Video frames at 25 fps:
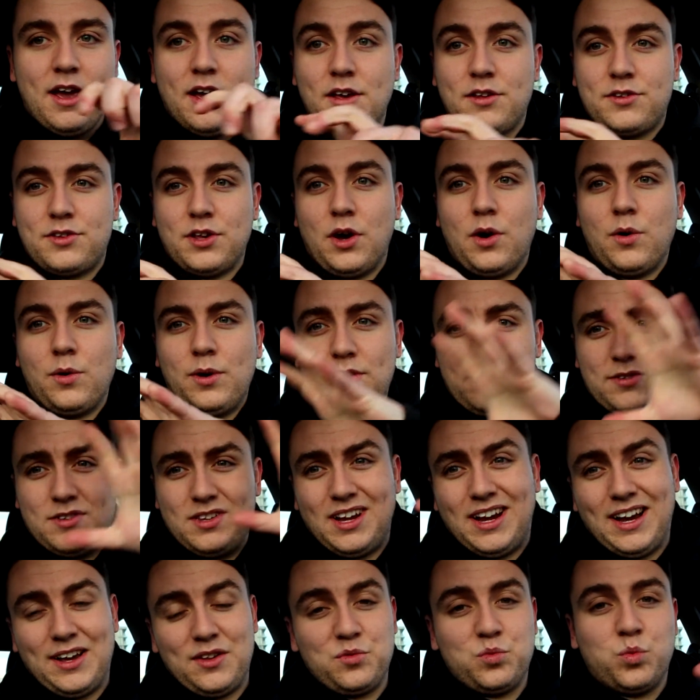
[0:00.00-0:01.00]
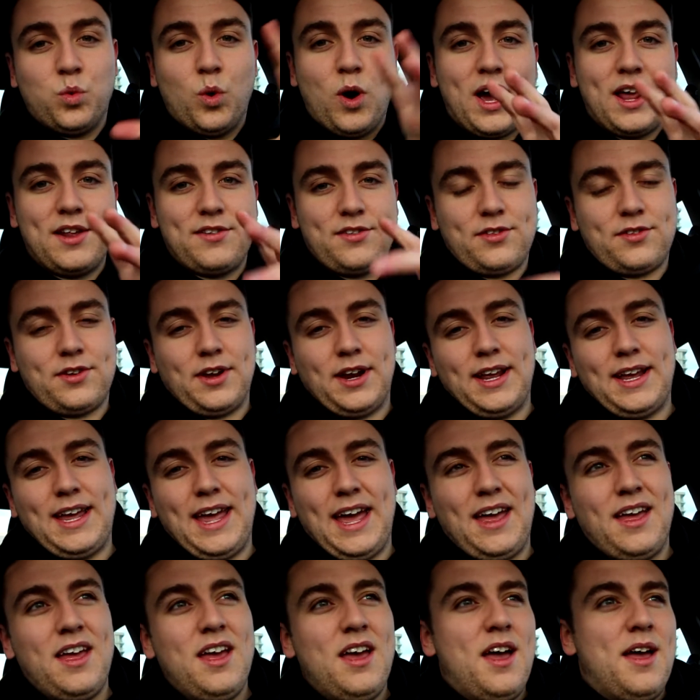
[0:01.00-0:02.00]
So this is like as wide as it's going to
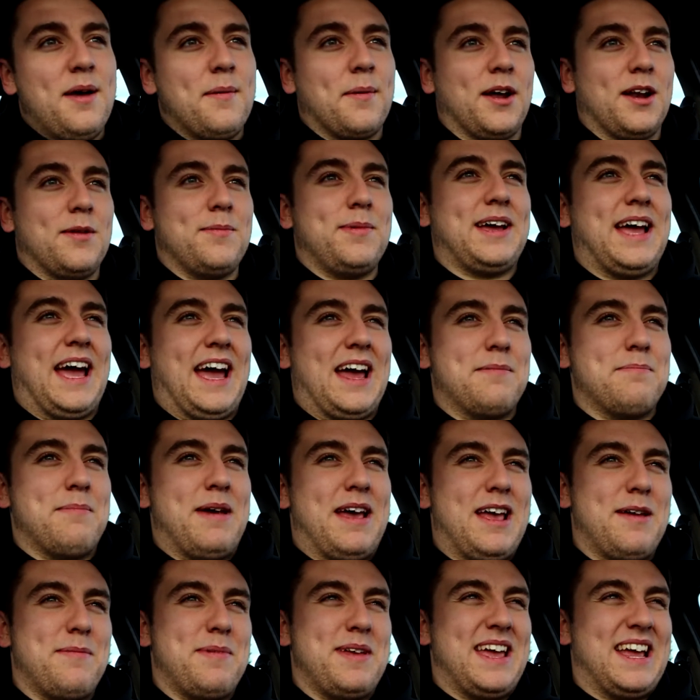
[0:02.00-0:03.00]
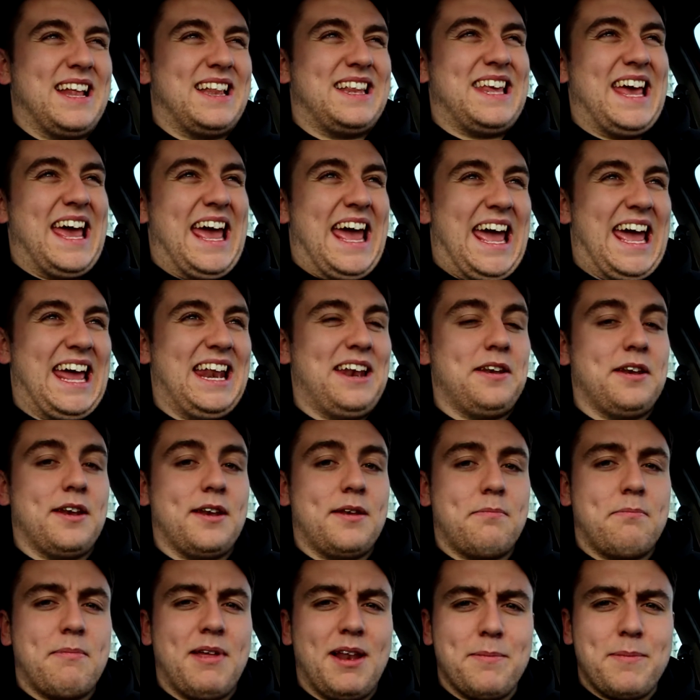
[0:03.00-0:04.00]
get. I'm going to be getting maybe a
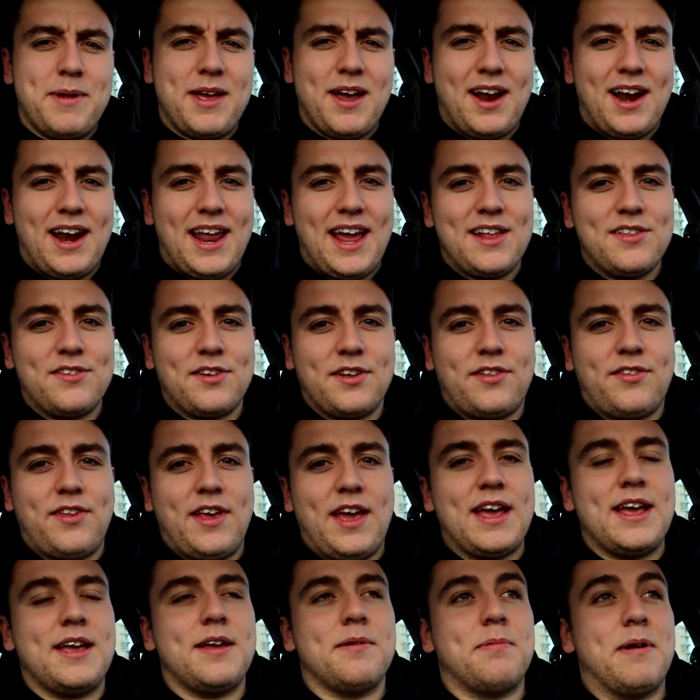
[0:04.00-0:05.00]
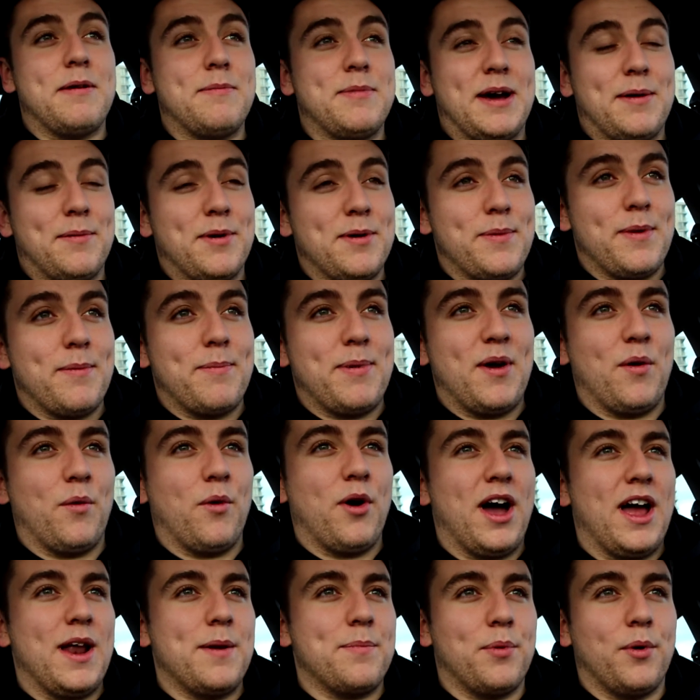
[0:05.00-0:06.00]
10mm lens, I'd say. Maybe that might be a bit
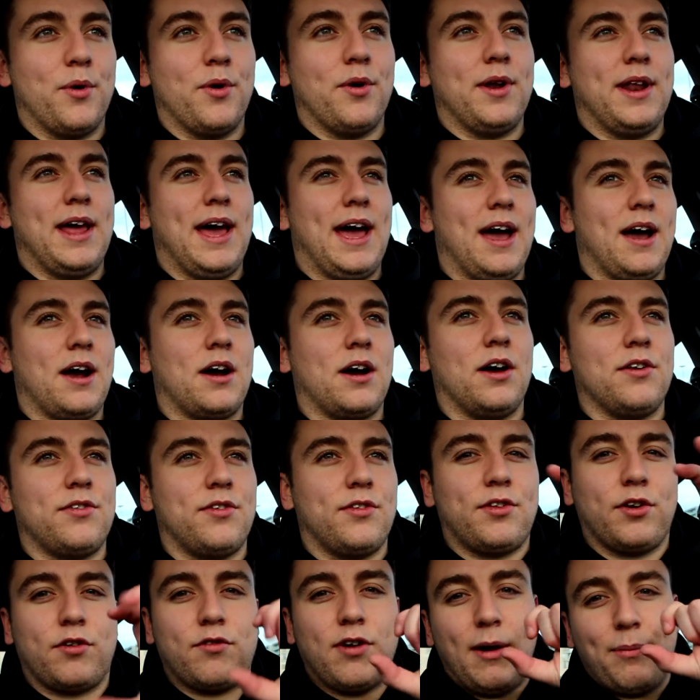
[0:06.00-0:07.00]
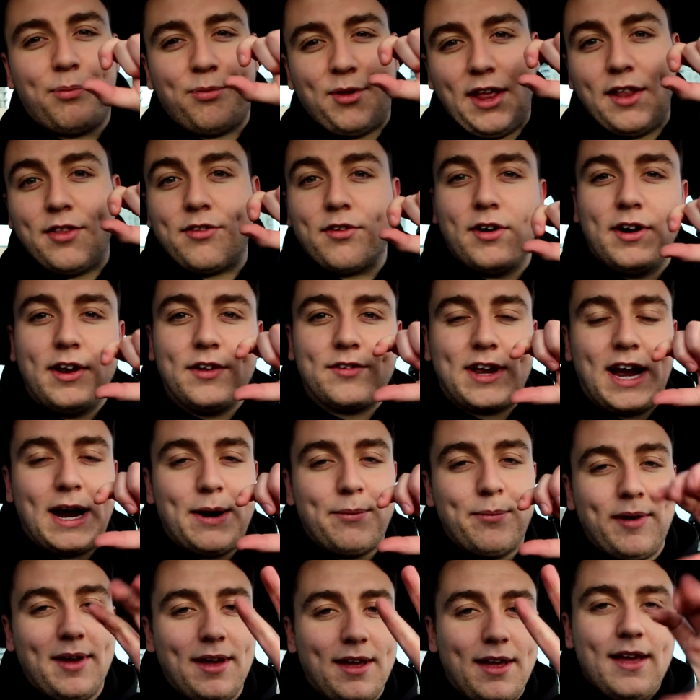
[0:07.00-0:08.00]
wide, but because it's a crop sensor on this
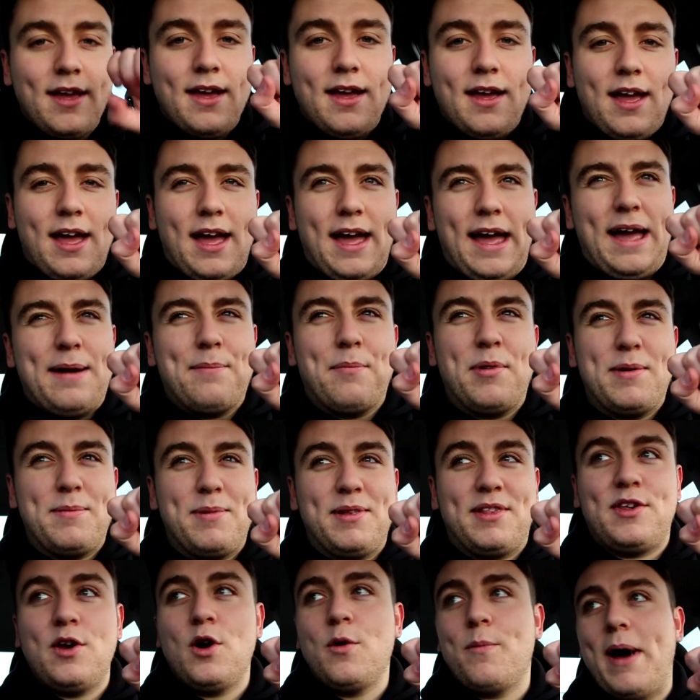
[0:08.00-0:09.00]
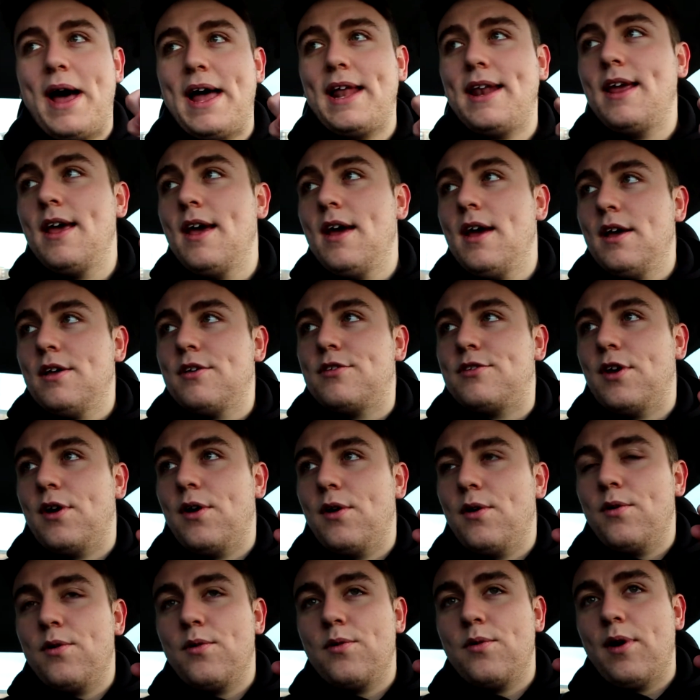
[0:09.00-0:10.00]
camera, it might be too bad.
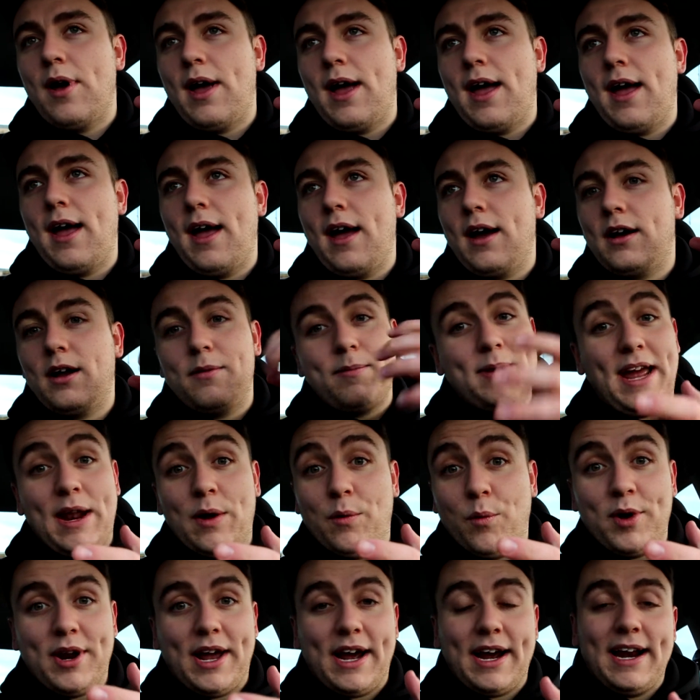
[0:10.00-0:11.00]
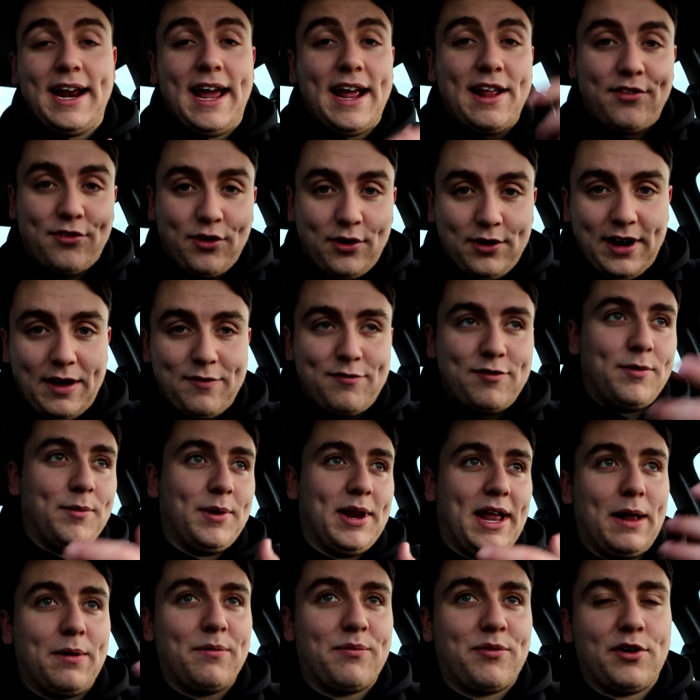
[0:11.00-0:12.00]
So I'm going to be getting a wide-angle lens, so it definitely
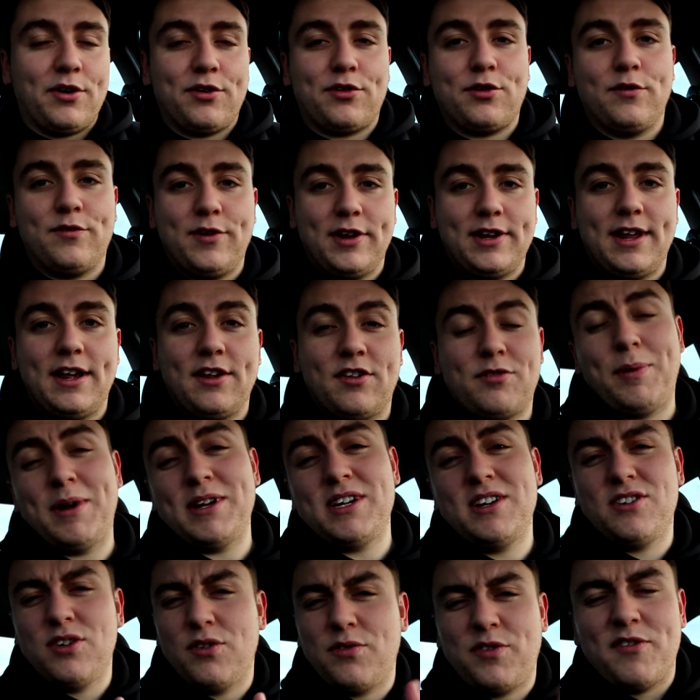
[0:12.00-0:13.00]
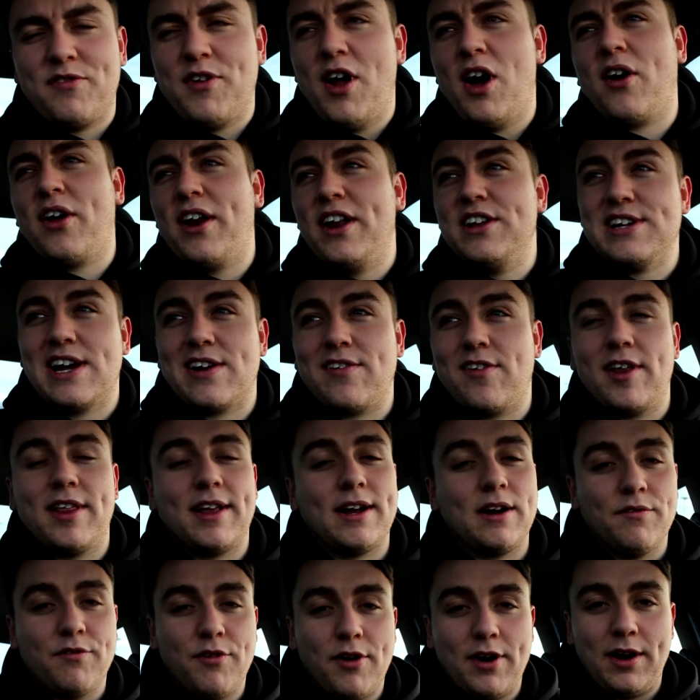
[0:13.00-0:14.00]
will help for stuff like this, especially just for vlogging in general. I
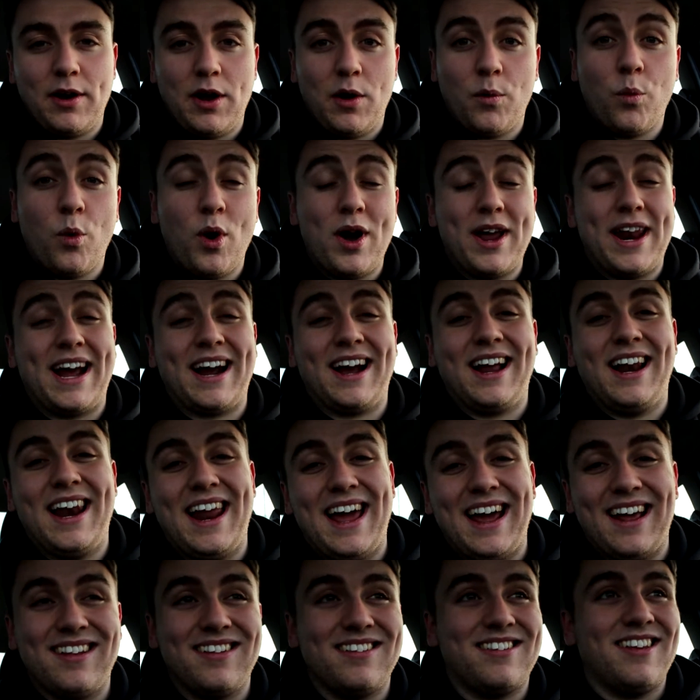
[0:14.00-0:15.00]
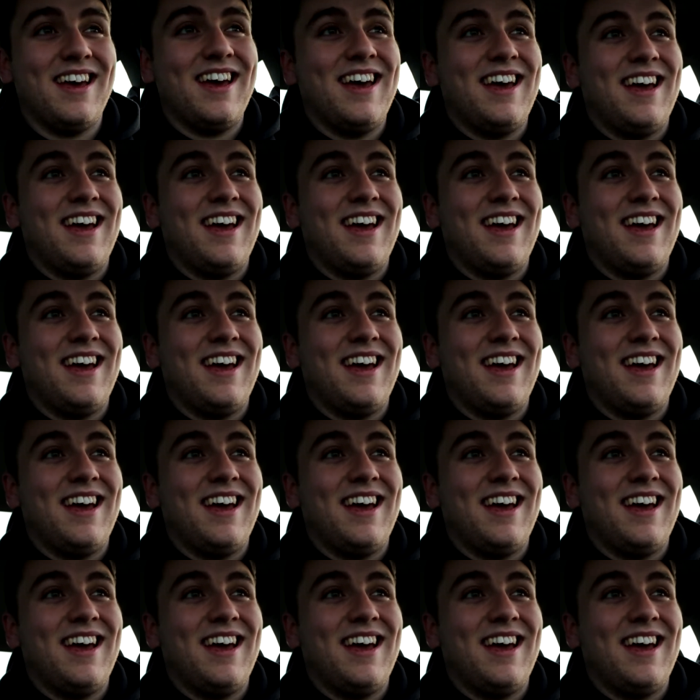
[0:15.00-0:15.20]
think a wide-angle lens